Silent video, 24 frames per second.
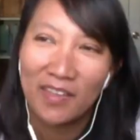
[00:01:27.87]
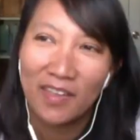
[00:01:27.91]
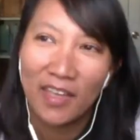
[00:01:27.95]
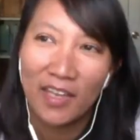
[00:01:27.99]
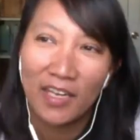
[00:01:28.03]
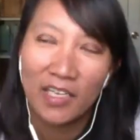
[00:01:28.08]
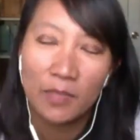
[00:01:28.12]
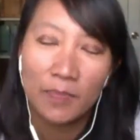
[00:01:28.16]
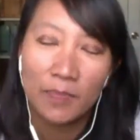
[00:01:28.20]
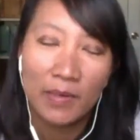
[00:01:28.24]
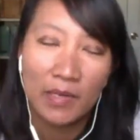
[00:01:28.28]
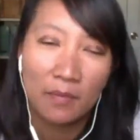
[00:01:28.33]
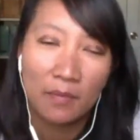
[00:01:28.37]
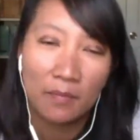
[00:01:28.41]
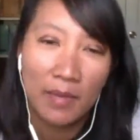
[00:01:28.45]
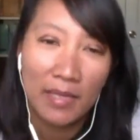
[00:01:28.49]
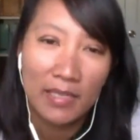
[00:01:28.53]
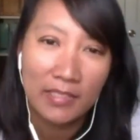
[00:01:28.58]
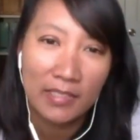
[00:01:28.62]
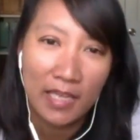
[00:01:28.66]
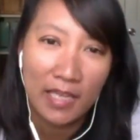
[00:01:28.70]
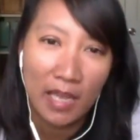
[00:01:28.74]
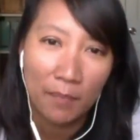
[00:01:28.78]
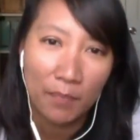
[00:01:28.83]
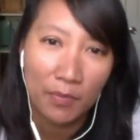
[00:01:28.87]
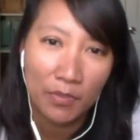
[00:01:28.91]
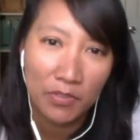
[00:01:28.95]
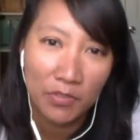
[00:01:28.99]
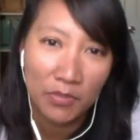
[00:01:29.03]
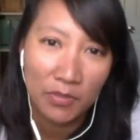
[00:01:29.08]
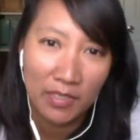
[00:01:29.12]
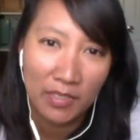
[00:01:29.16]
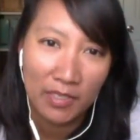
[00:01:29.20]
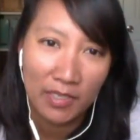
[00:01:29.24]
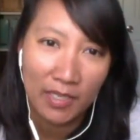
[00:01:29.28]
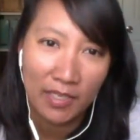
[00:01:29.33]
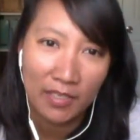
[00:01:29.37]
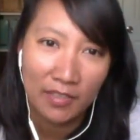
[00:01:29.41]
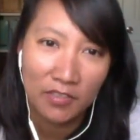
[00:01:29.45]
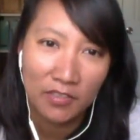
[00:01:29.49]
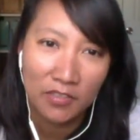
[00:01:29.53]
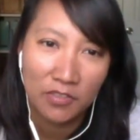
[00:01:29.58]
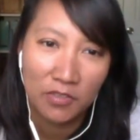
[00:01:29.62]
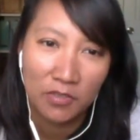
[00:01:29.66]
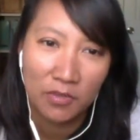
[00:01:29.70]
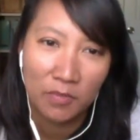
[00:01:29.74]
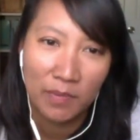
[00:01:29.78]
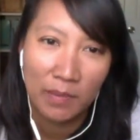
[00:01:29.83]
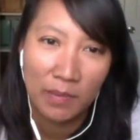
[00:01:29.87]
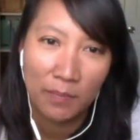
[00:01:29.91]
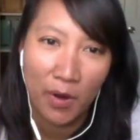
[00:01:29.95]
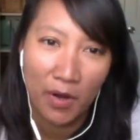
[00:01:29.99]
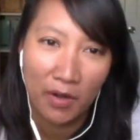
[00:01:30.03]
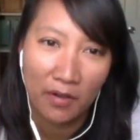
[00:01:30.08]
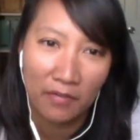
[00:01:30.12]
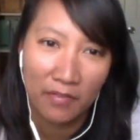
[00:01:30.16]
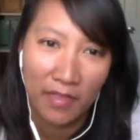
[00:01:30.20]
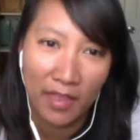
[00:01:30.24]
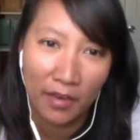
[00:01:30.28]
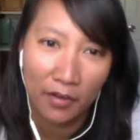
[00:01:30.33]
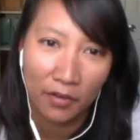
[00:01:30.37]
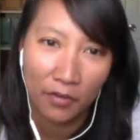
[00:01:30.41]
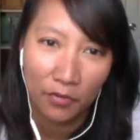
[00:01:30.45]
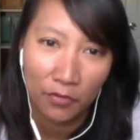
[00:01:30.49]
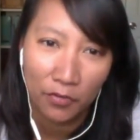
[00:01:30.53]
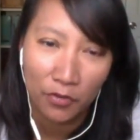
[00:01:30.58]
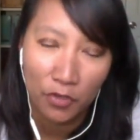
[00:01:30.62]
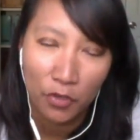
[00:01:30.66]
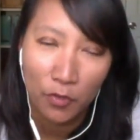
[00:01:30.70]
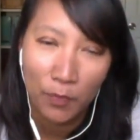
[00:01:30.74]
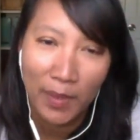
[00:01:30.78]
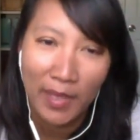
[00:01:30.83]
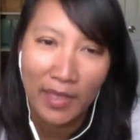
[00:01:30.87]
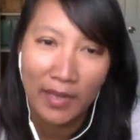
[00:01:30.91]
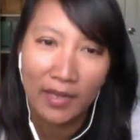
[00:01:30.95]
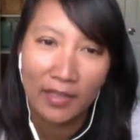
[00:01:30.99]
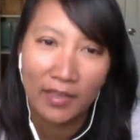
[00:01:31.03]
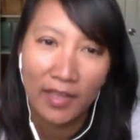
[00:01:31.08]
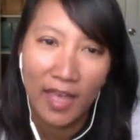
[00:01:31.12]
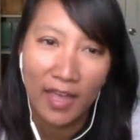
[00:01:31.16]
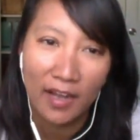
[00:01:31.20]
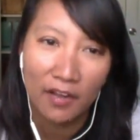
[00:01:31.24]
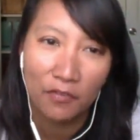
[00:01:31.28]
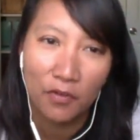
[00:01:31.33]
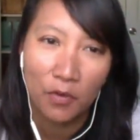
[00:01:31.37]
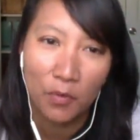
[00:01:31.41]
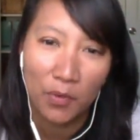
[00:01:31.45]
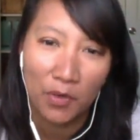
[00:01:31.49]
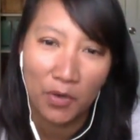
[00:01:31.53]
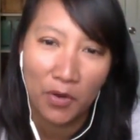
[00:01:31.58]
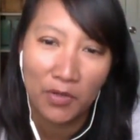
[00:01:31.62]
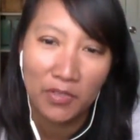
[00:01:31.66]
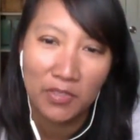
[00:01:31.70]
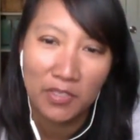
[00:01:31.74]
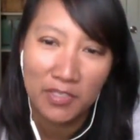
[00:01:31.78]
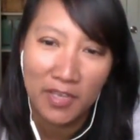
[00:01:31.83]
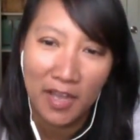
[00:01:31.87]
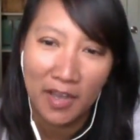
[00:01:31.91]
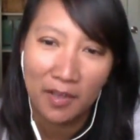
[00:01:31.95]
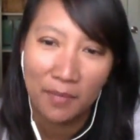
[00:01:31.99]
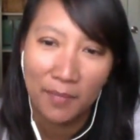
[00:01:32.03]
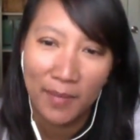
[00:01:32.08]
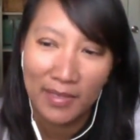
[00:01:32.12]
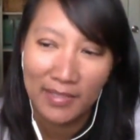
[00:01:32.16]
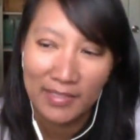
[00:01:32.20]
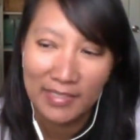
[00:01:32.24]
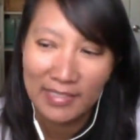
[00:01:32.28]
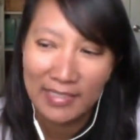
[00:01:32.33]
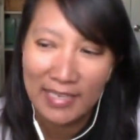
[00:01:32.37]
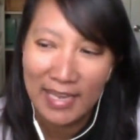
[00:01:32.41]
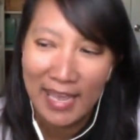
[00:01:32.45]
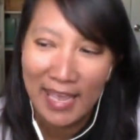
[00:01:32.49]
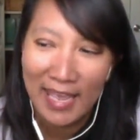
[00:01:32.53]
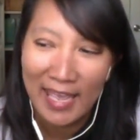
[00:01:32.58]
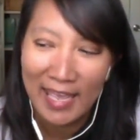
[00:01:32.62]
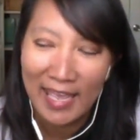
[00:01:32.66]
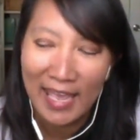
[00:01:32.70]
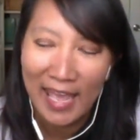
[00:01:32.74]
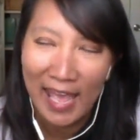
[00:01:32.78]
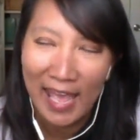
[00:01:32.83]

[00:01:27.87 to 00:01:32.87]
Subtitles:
It has been an amazing opportunity to be part of that group. And a lot of what we're going to talk about today